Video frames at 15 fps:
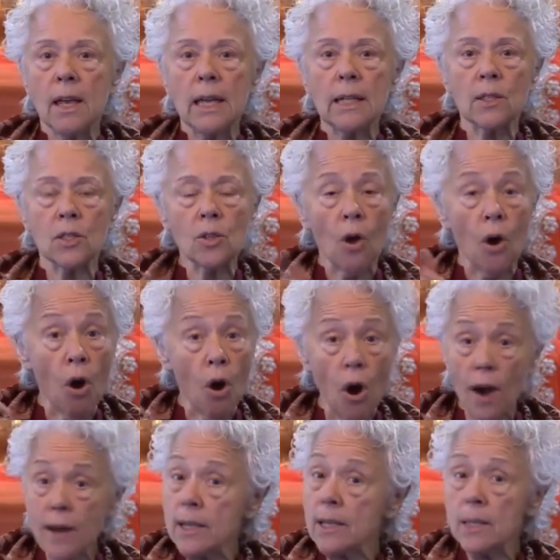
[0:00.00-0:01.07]
it's the
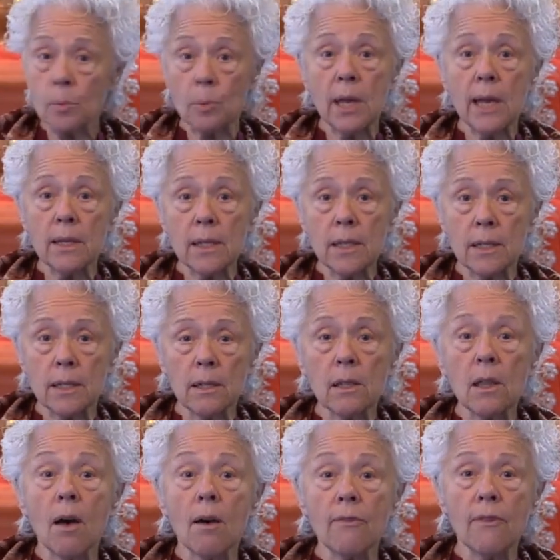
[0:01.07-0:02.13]
hardest place to
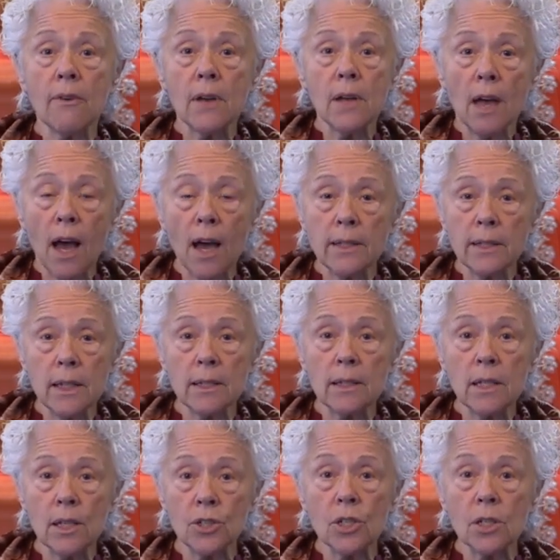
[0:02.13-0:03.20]
love
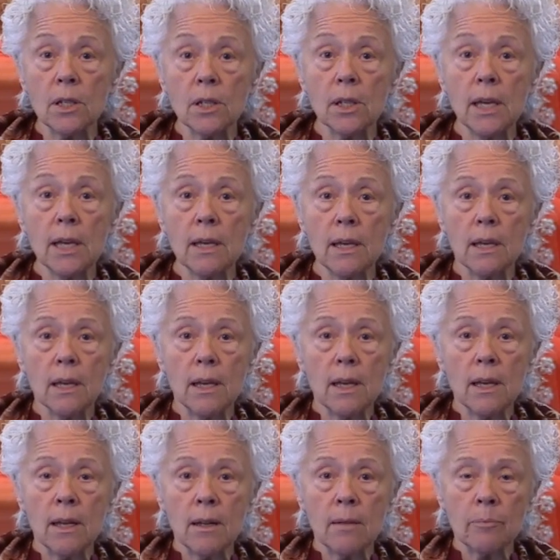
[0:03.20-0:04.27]
unconditionally
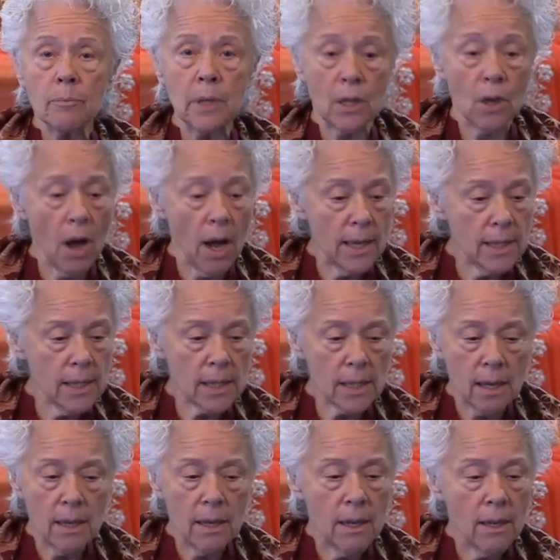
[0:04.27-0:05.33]

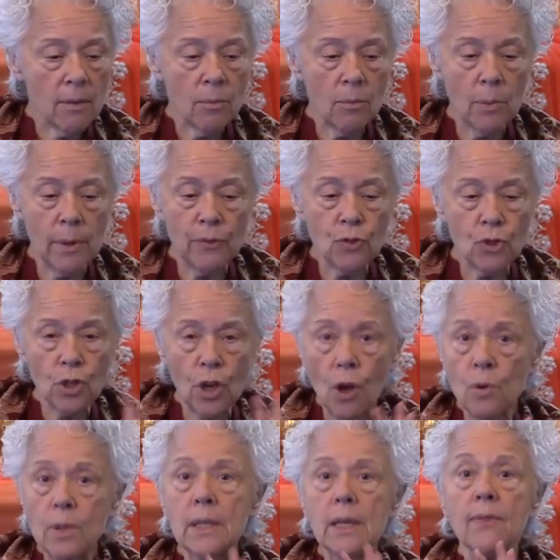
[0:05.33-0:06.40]
because we've
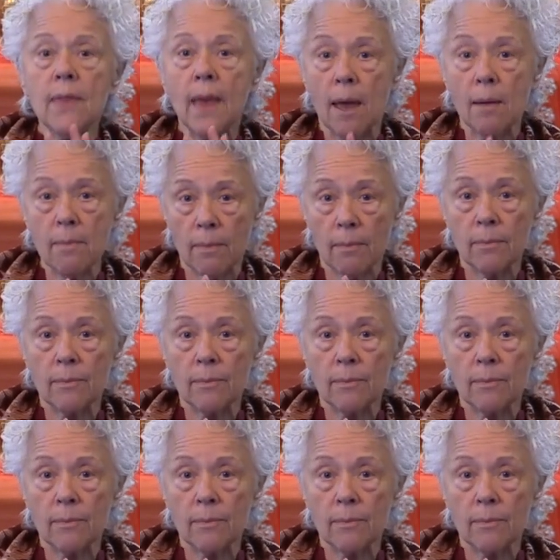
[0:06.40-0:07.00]
chosen them